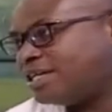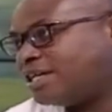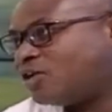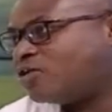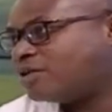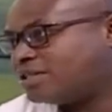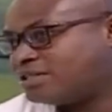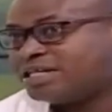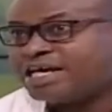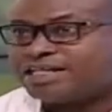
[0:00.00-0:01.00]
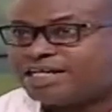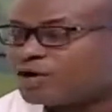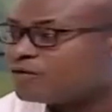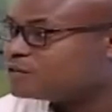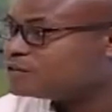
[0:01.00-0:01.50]
or uh, CID
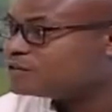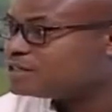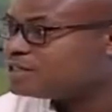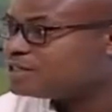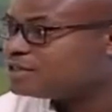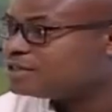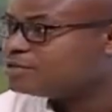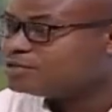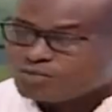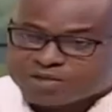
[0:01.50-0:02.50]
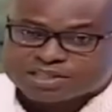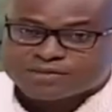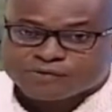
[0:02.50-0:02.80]
office, you, Mr.